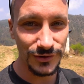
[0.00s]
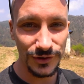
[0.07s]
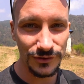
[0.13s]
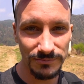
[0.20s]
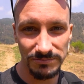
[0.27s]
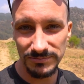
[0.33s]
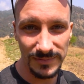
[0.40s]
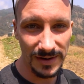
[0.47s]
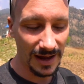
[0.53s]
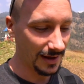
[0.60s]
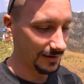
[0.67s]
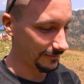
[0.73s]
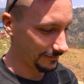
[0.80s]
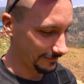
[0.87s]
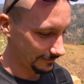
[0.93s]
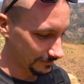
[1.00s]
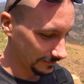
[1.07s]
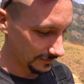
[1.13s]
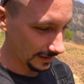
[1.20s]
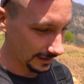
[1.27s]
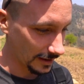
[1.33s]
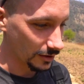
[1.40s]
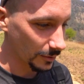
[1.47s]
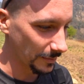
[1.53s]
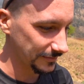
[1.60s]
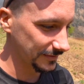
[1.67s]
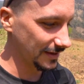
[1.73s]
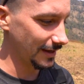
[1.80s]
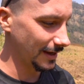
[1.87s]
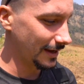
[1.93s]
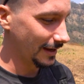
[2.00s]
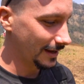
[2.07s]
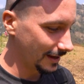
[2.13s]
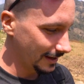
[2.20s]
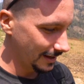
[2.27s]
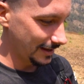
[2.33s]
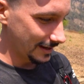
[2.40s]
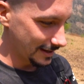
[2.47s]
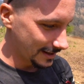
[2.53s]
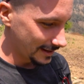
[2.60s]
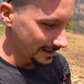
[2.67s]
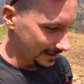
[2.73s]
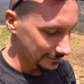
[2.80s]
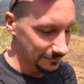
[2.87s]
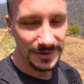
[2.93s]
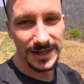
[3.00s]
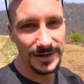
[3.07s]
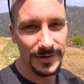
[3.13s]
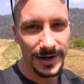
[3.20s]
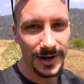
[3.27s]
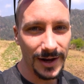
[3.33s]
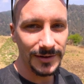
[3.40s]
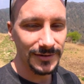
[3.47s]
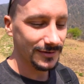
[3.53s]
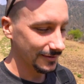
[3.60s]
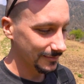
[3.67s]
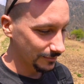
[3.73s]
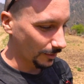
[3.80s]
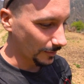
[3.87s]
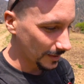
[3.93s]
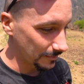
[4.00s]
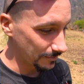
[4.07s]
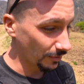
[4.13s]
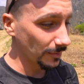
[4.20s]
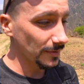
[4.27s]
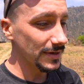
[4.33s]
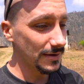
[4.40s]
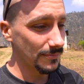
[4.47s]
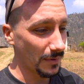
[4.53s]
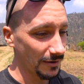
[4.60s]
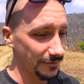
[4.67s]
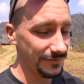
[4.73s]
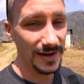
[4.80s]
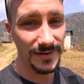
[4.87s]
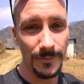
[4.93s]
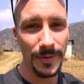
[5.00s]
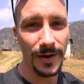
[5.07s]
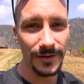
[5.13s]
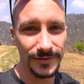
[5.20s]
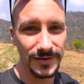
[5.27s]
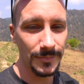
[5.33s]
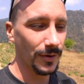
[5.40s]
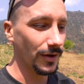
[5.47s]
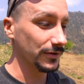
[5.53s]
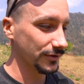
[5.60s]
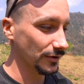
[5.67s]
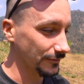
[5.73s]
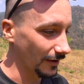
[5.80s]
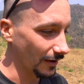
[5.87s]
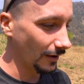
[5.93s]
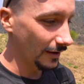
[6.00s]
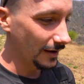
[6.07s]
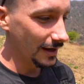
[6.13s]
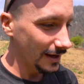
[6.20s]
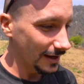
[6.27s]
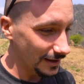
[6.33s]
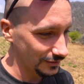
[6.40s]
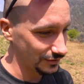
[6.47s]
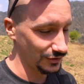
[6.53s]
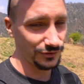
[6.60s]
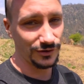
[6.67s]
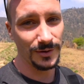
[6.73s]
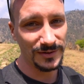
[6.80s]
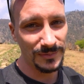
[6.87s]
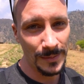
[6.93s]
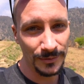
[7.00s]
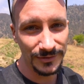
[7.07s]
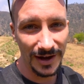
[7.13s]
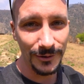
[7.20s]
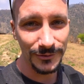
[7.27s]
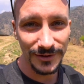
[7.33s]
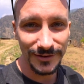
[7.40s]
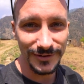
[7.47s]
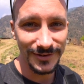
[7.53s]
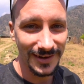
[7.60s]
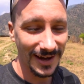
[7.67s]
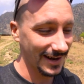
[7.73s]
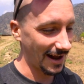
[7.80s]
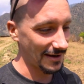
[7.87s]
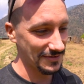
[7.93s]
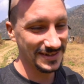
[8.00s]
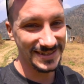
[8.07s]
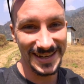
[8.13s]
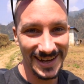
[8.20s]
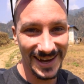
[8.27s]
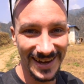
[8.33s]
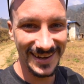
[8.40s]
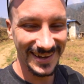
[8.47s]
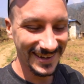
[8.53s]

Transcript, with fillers: and just have like a cup of tea. Really, really nice. Probably, probably my favorite part of Nepal so far is just going to people's houses and having tea.